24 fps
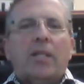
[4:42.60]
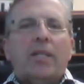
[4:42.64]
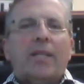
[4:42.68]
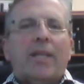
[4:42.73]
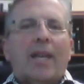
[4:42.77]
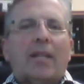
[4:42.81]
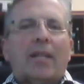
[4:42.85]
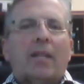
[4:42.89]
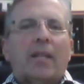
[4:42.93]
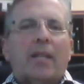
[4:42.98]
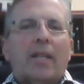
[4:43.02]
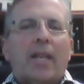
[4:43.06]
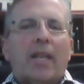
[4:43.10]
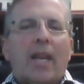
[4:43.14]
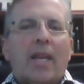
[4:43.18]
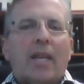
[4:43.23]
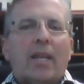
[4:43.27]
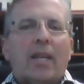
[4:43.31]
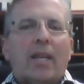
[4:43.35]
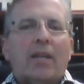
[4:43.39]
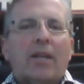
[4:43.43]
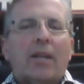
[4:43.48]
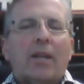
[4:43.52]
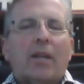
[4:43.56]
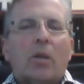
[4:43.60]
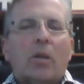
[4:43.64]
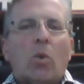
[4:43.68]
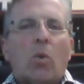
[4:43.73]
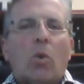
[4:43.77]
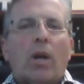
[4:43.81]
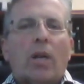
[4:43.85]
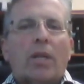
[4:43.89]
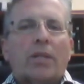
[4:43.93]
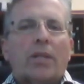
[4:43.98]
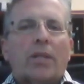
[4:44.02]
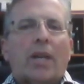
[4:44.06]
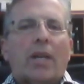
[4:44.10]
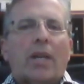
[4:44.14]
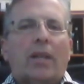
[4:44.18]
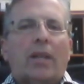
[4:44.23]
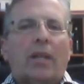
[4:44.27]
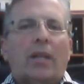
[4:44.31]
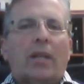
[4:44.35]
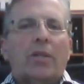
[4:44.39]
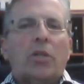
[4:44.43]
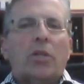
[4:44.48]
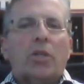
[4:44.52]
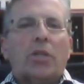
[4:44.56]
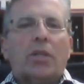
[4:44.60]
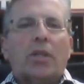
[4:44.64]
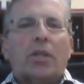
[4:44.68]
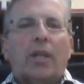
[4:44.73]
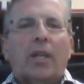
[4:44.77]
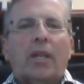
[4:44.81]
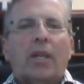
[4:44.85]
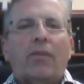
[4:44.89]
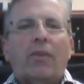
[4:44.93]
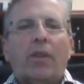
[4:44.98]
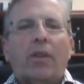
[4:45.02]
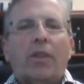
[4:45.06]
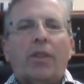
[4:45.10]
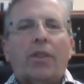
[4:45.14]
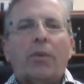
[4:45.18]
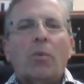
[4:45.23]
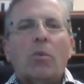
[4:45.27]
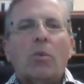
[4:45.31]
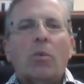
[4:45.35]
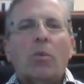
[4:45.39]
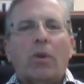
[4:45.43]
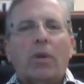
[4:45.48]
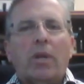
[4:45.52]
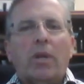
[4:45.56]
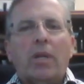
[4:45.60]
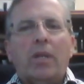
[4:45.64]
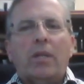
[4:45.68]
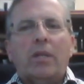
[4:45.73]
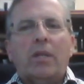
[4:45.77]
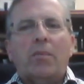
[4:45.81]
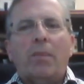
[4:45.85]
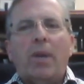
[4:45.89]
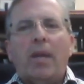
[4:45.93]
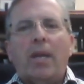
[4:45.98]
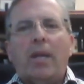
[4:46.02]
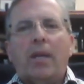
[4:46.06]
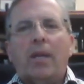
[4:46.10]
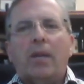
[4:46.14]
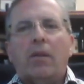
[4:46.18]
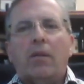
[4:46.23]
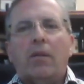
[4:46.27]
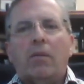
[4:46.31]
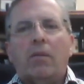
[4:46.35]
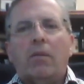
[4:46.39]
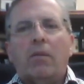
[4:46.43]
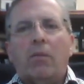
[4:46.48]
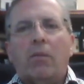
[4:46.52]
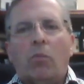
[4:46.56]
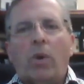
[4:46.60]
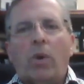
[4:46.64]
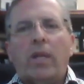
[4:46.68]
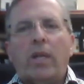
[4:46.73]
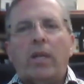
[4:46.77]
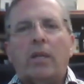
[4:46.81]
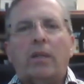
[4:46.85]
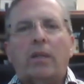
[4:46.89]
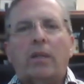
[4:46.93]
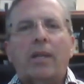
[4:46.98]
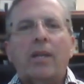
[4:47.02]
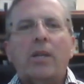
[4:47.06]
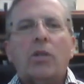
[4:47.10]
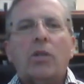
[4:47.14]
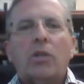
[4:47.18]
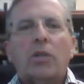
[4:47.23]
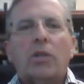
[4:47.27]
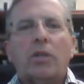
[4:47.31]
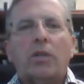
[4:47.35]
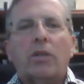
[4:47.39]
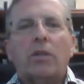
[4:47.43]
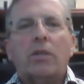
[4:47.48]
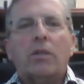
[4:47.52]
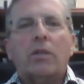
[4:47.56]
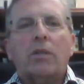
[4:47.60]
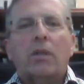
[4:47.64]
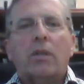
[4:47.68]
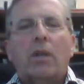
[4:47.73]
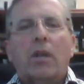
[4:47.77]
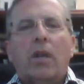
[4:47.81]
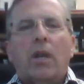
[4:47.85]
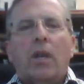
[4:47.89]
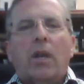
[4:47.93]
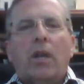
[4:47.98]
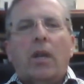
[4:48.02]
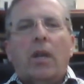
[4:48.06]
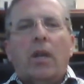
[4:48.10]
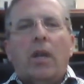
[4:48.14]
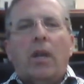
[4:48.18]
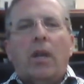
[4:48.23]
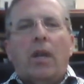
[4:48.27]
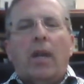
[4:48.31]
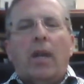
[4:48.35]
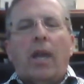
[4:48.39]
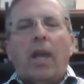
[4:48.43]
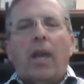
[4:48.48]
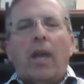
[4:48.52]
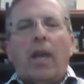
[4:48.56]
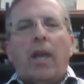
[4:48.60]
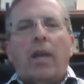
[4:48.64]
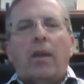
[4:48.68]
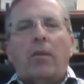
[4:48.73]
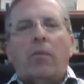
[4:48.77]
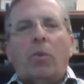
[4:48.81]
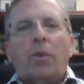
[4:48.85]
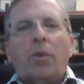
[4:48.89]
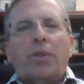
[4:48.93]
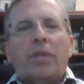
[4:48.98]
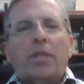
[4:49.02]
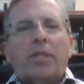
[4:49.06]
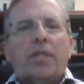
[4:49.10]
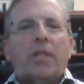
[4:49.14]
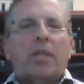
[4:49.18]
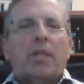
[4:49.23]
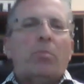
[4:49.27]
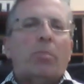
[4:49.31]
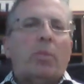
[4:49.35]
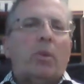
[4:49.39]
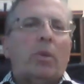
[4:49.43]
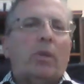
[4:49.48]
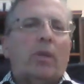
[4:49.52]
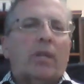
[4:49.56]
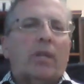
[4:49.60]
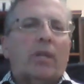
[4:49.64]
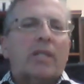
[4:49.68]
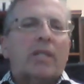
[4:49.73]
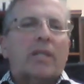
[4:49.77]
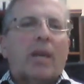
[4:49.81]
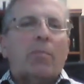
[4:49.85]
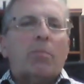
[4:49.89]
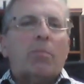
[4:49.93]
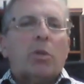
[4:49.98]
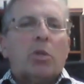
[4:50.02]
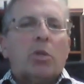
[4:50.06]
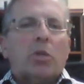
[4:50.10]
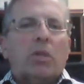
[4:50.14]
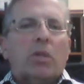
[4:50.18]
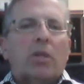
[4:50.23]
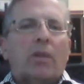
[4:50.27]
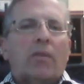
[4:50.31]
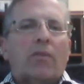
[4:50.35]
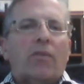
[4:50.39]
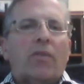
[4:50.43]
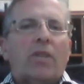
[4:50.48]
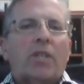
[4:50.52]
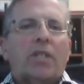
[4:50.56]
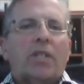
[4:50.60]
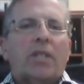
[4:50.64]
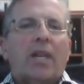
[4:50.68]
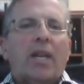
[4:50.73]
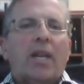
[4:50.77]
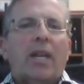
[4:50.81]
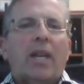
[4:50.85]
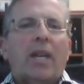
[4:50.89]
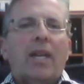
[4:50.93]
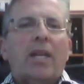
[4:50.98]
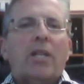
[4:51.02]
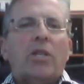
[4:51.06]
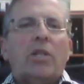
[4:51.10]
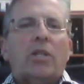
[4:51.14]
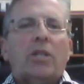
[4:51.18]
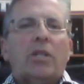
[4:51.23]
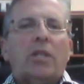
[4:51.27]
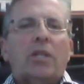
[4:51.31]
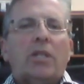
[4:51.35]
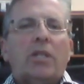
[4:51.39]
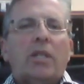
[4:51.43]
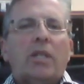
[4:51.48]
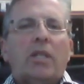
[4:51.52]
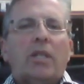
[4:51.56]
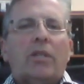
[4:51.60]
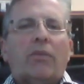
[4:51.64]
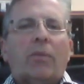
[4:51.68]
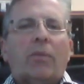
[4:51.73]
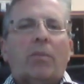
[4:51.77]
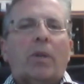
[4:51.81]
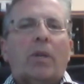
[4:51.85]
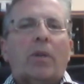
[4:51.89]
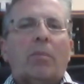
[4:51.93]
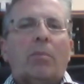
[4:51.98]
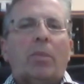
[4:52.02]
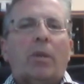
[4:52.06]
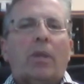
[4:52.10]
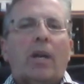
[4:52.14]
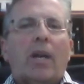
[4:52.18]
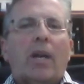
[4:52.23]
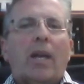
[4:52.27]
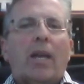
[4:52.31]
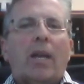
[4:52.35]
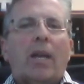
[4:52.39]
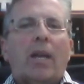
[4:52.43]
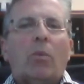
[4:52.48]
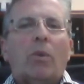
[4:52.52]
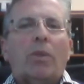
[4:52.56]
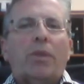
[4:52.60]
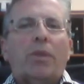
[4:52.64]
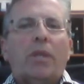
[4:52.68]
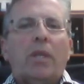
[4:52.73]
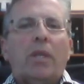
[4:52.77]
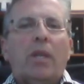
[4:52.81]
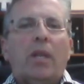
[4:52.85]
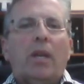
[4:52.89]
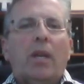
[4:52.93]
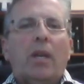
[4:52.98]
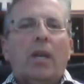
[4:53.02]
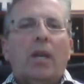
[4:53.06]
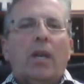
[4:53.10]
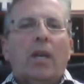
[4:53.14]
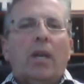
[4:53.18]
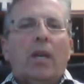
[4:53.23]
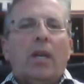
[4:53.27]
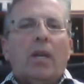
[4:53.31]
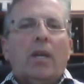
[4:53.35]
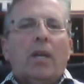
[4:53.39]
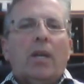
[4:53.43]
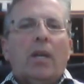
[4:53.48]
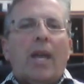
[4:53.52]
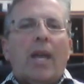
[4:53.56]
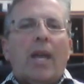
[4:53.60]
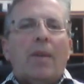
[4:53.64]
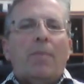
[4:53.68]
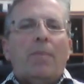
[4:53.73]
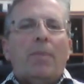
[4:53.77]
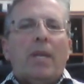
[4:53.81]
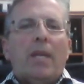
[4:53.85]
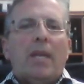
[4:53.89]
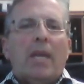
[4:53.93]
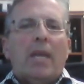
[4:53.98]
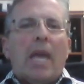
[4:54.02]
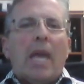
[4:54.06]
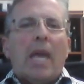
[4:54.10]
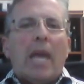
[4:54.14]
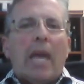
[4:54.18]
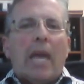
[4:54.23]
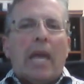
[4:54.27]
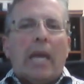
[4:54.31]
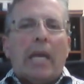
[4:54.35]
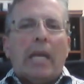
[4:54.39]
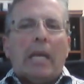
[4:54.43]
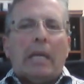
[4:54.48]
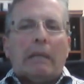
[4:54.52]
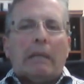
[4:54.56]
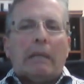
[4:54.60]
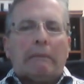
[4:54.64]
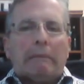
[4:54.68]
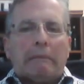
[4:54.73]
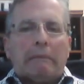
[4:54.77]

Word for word: delegated quasi legislative authority to make regulations. And with the simple exemption of the state agencies from complying with the APA,